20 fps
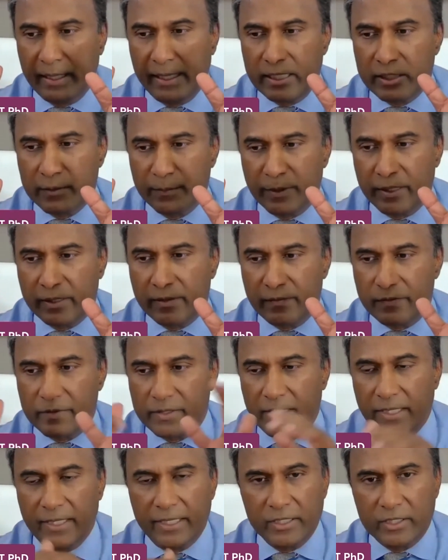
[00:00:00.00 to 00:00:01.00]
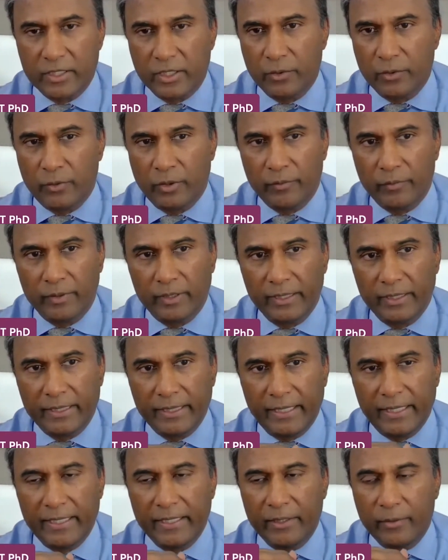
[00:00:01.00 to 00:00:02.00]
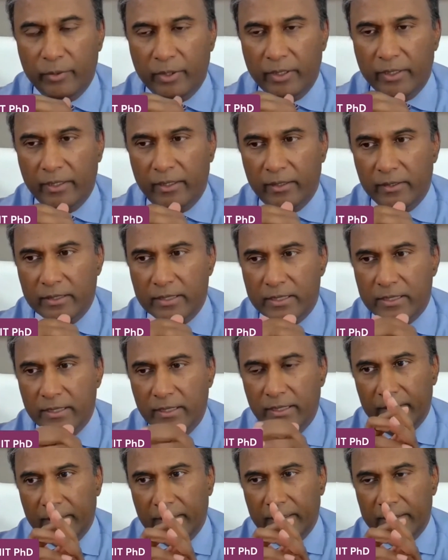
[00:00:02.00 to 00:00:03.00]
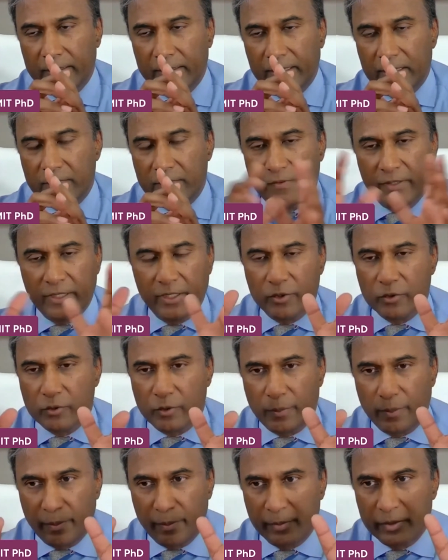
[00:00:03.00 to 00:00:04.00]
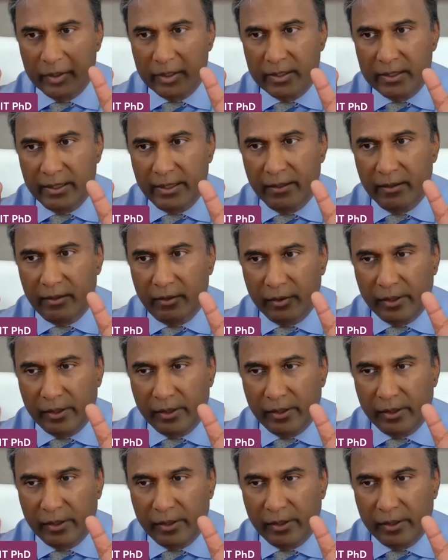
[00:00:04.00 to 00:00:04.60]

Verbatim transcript: aspect of science that you won't really get anywhere else on these videos where people are just saying,